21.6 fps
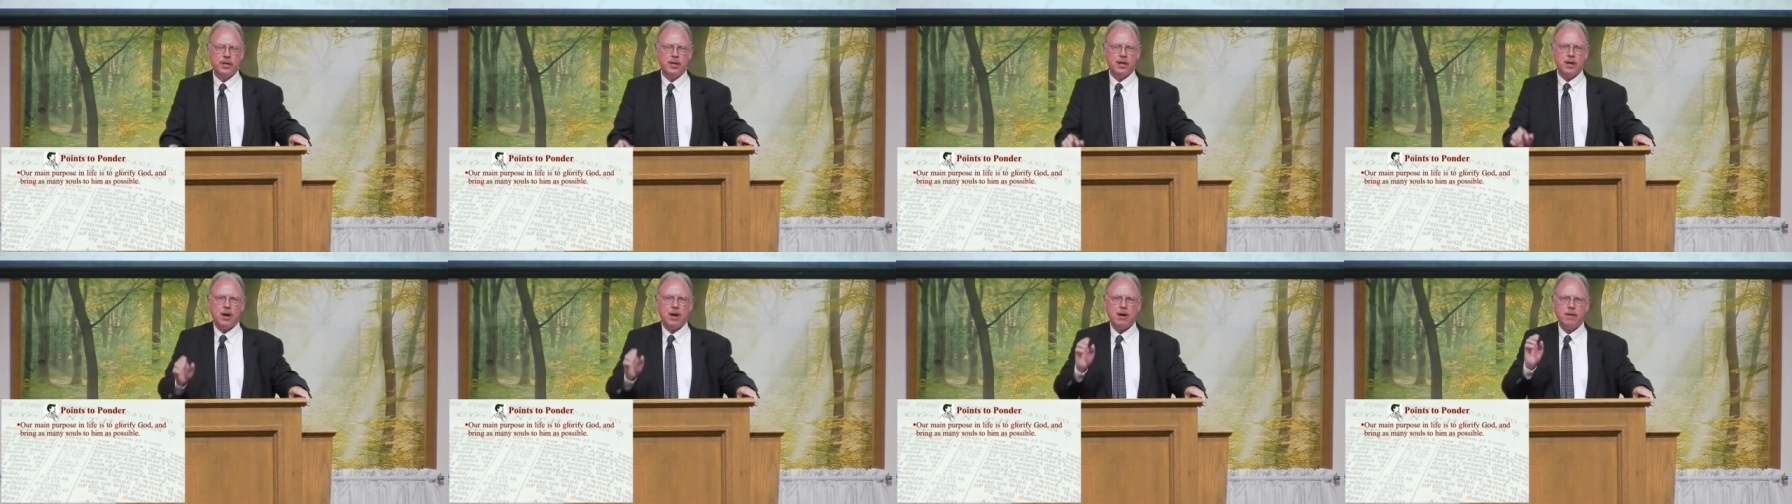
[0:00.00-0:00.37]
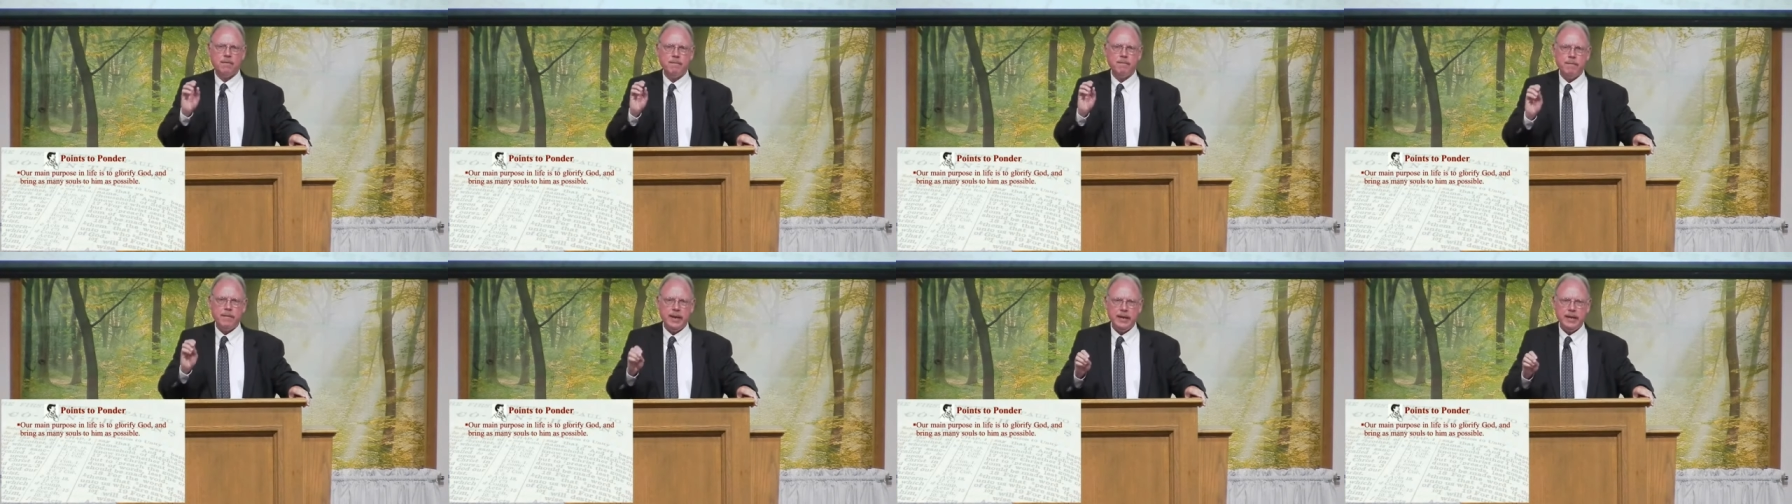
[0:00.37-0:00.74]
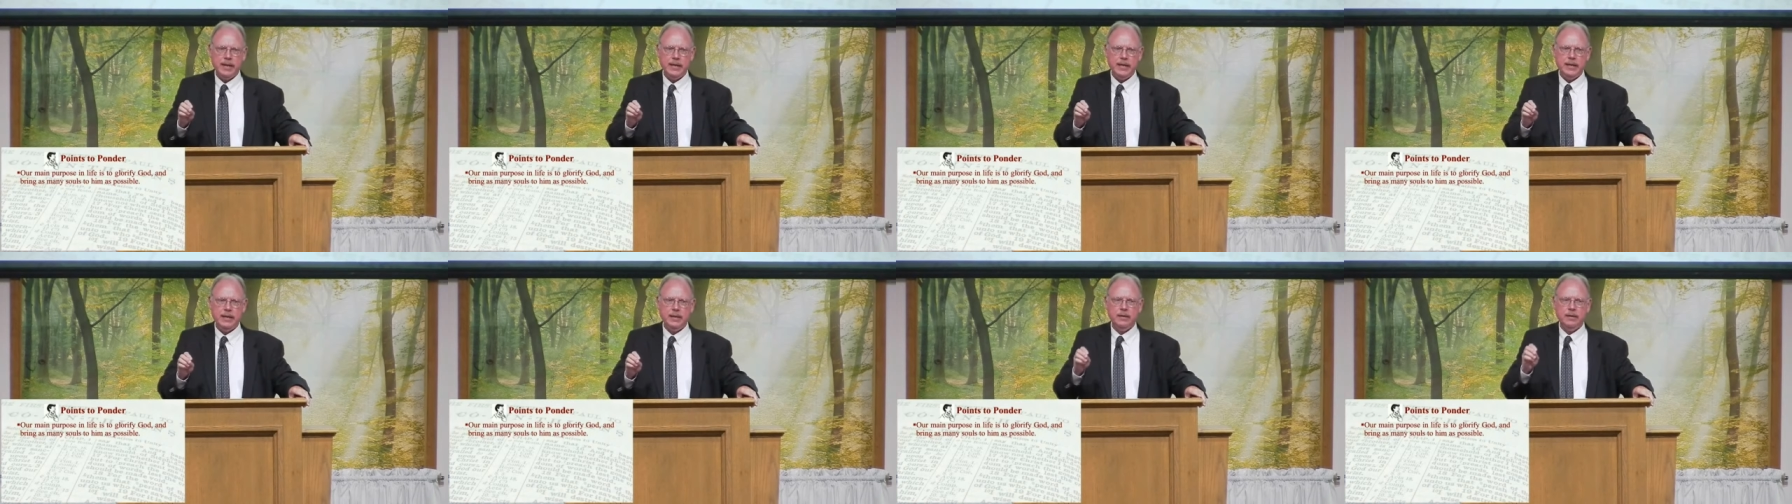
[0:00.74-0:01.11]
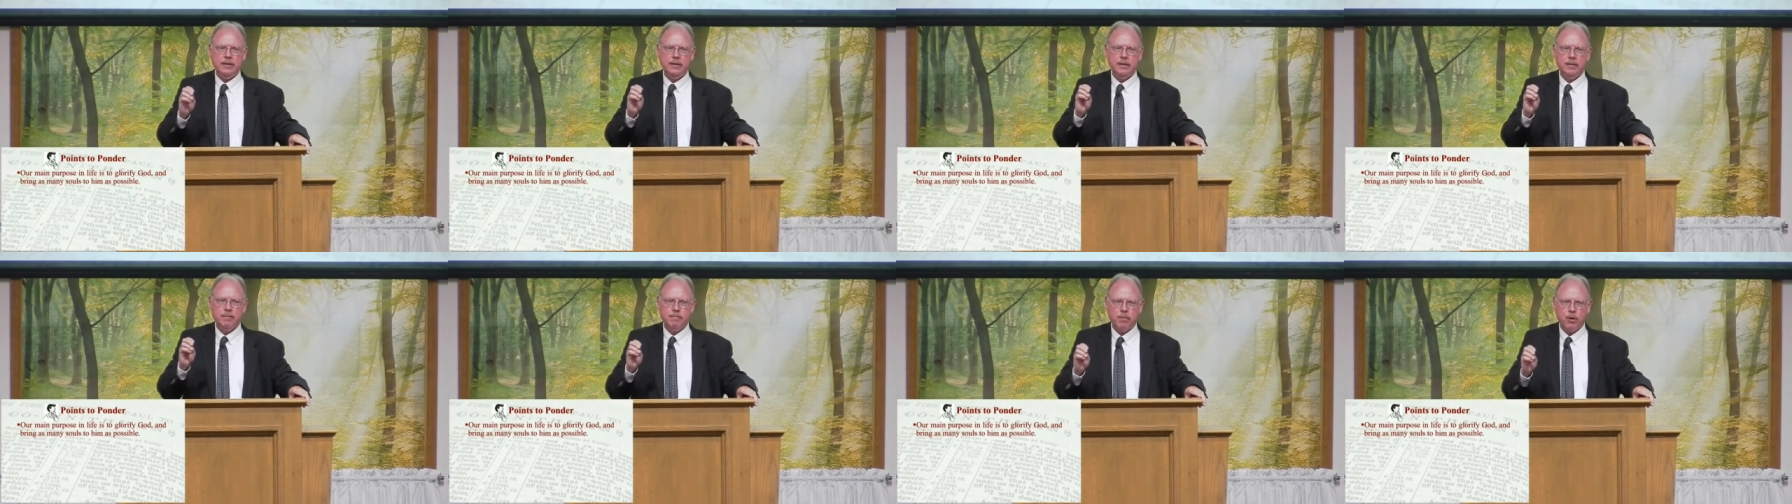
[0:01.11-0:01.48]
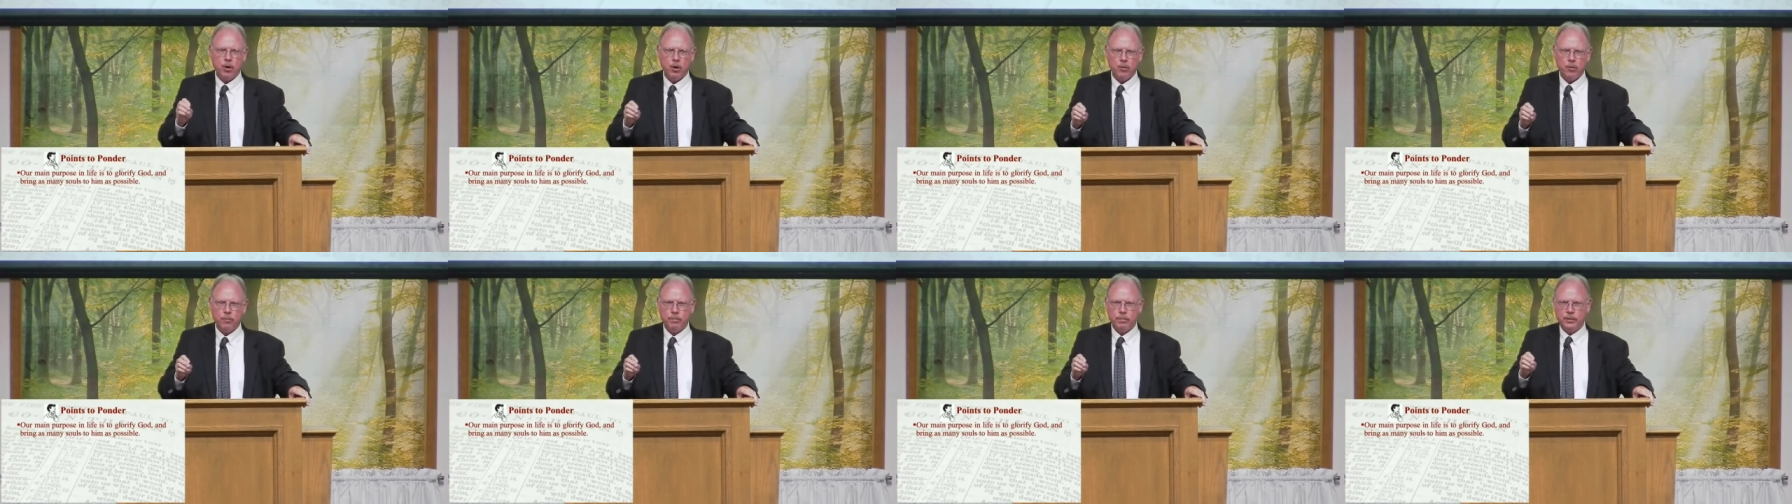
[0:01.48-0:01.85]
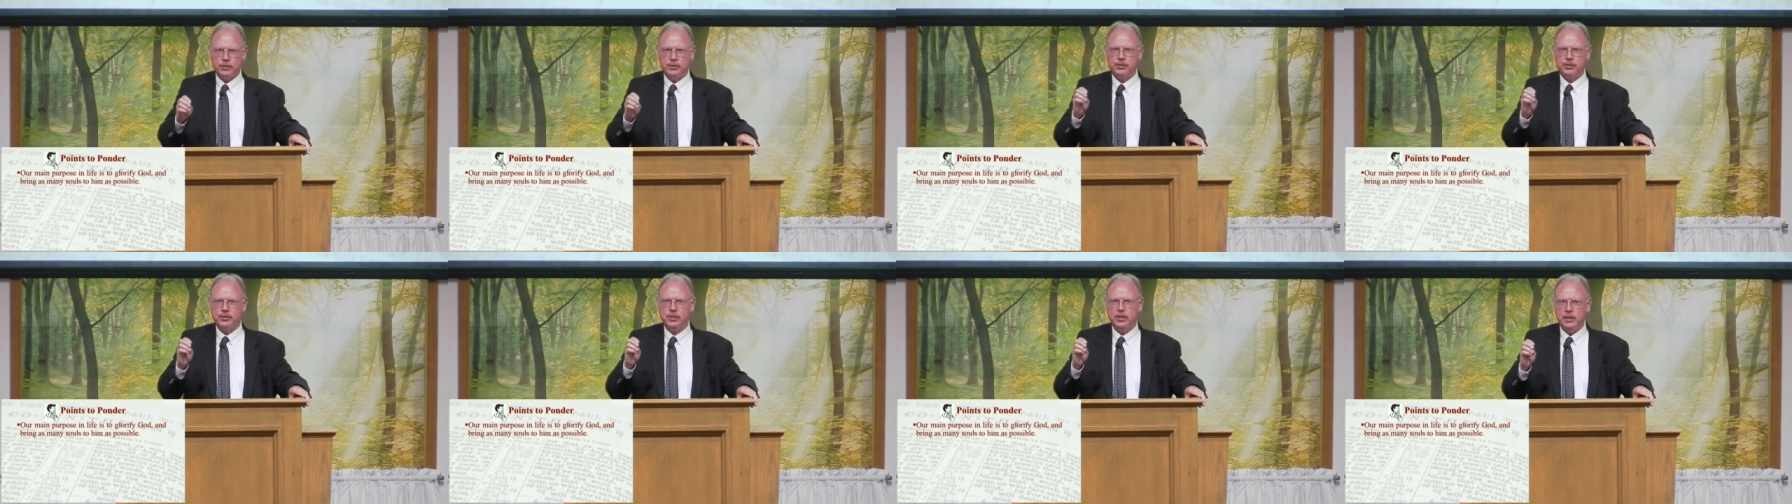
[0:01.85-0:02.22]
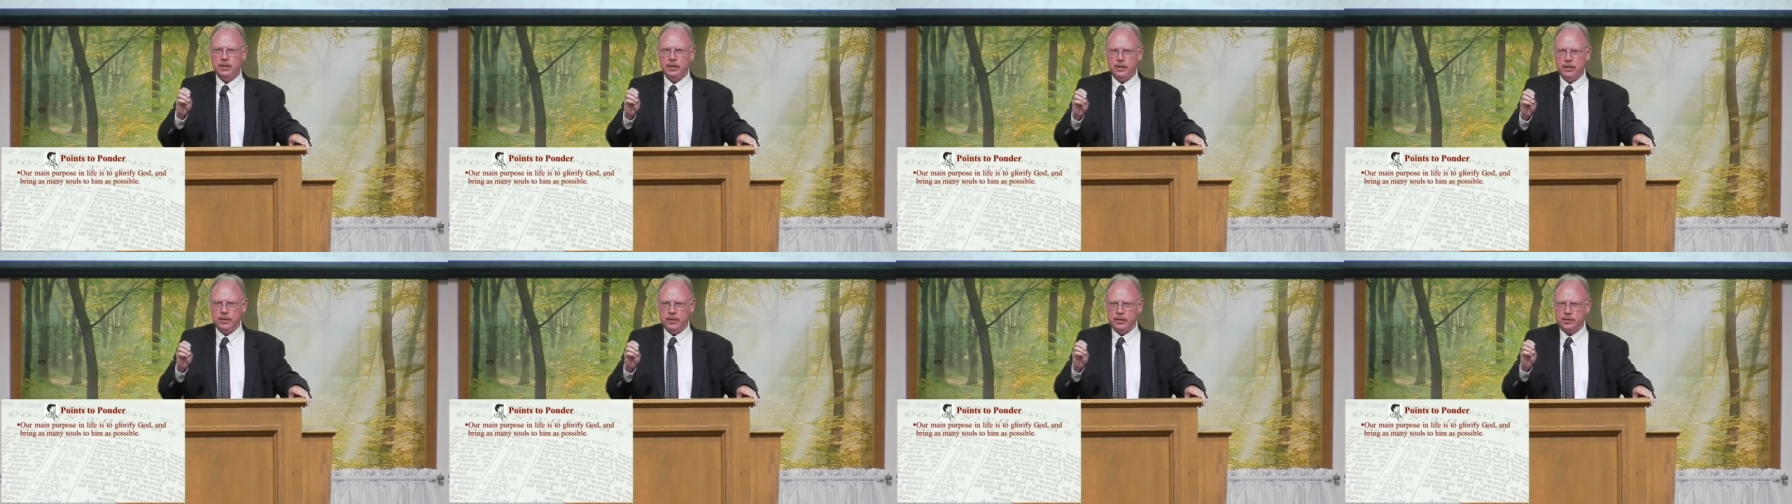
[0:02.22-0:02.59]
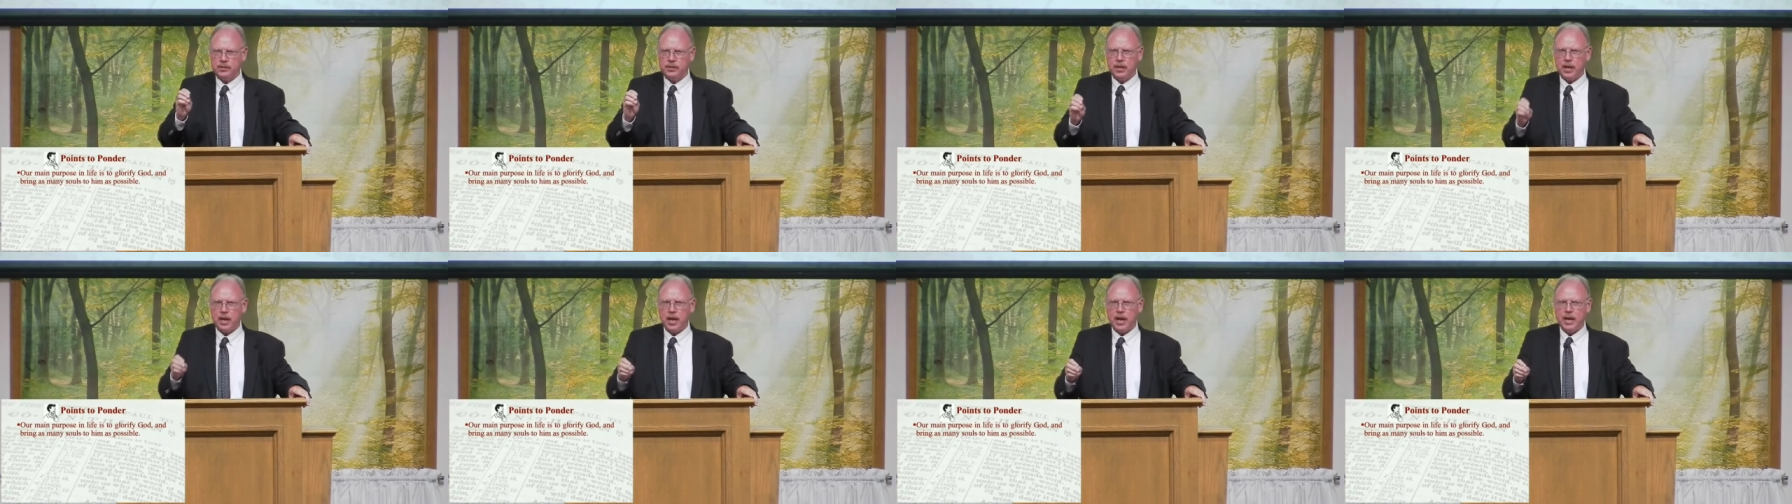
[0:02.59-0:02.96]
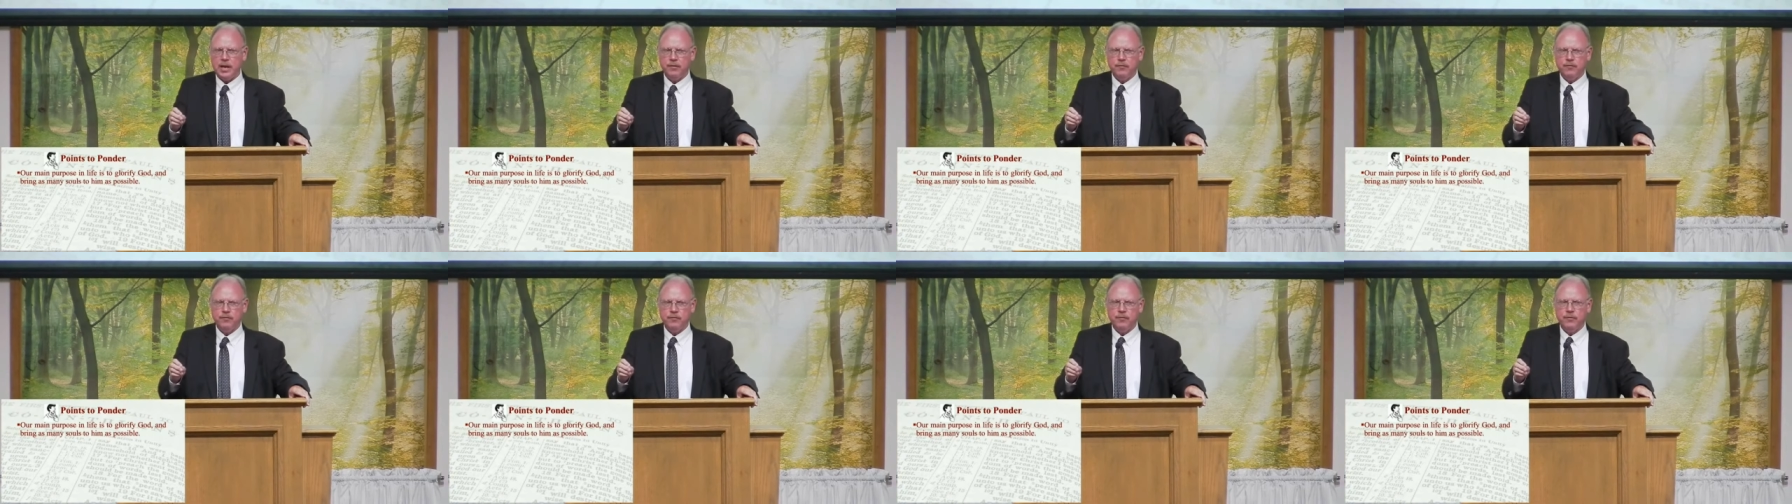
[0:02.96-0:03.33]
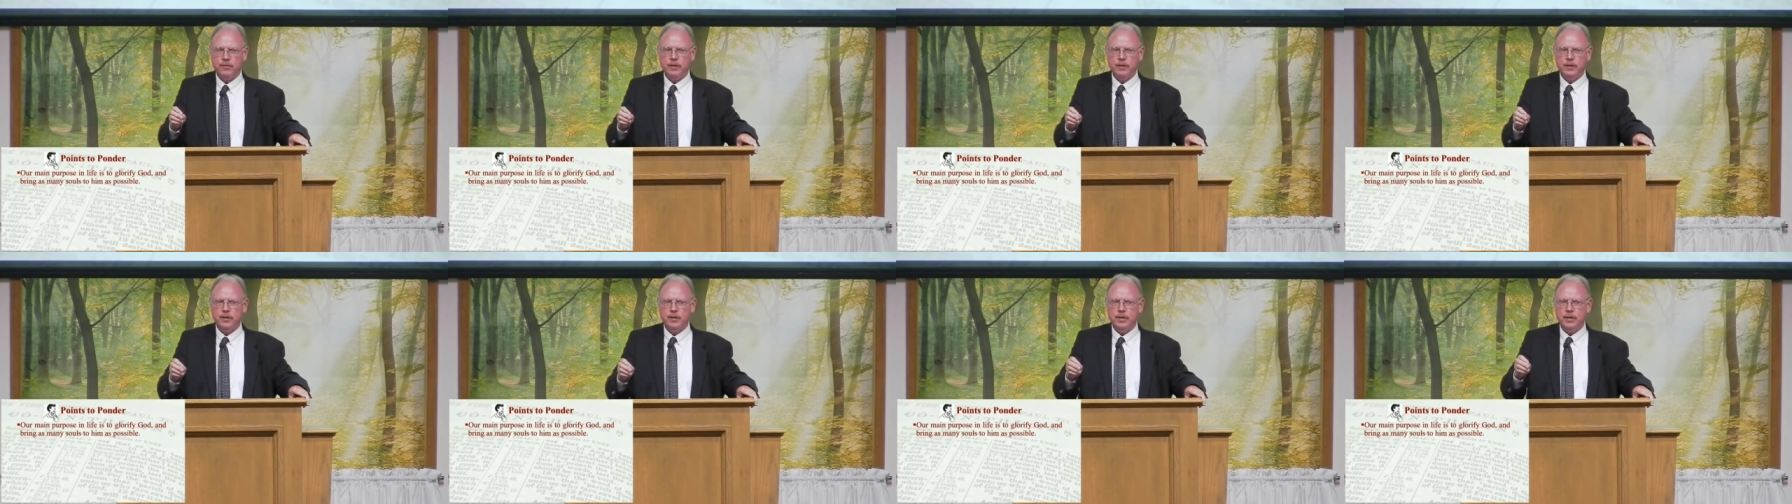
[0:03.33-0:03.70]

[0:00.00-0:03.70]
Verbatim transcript: that our main purpose in this life